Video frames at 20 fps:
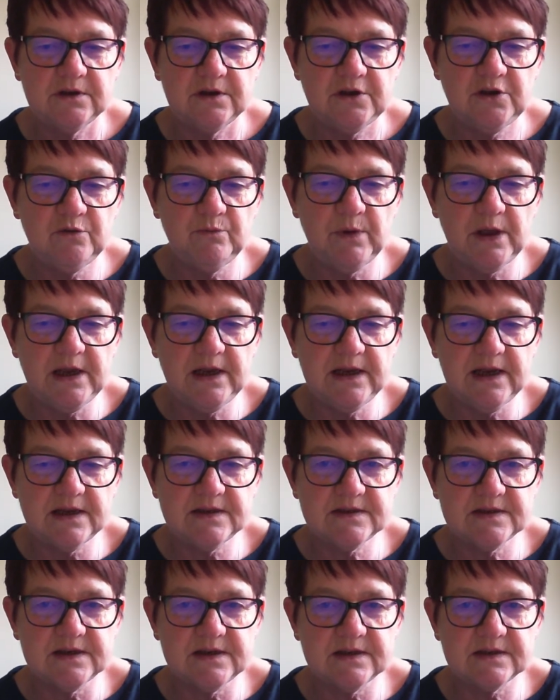You may
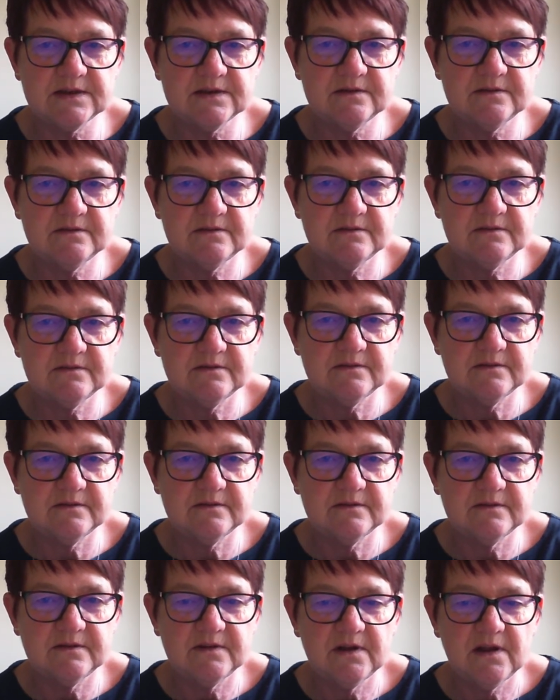get it,
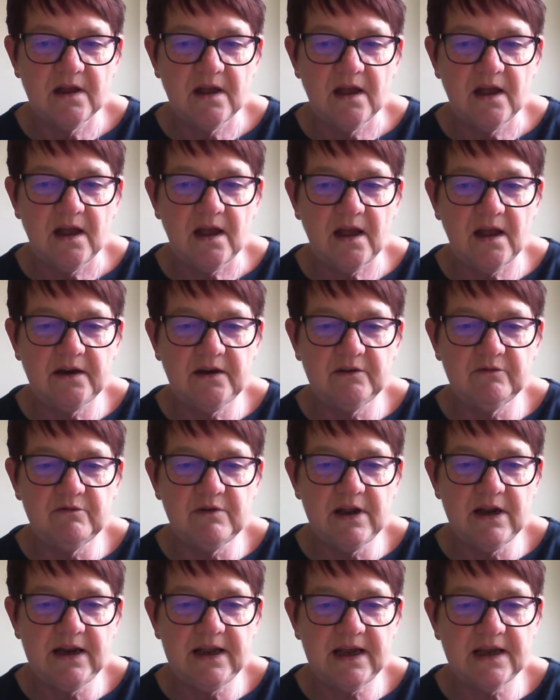and it
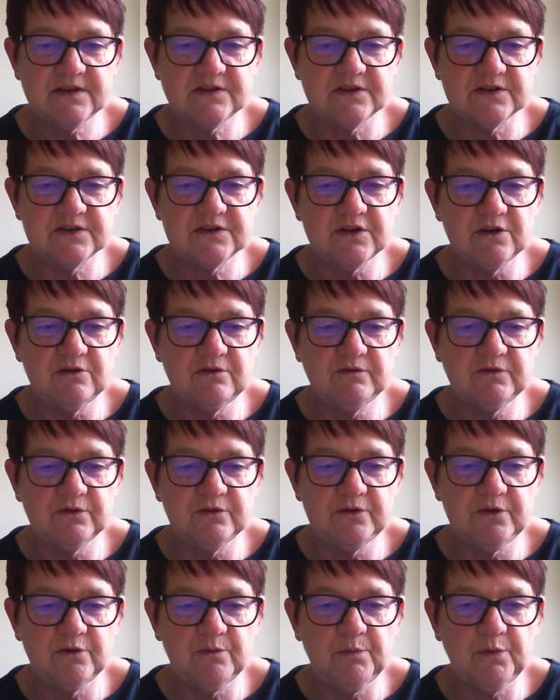really hasn't solved all
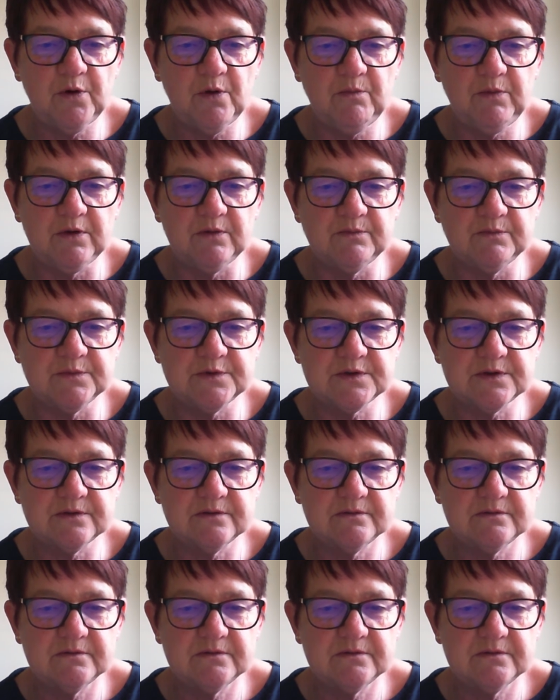your problems.